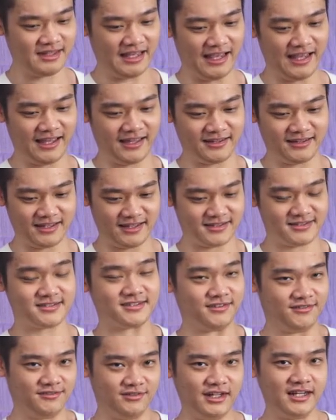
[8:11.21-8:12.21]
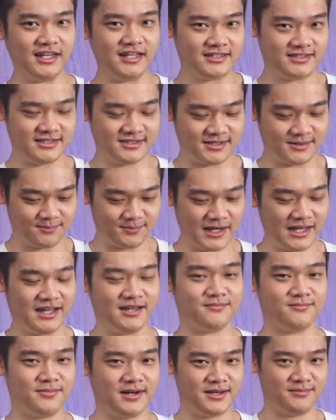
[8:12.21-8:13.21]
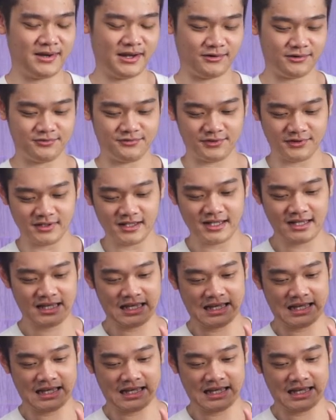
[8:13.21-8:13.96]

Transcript: and it's really just a plug and play microphone.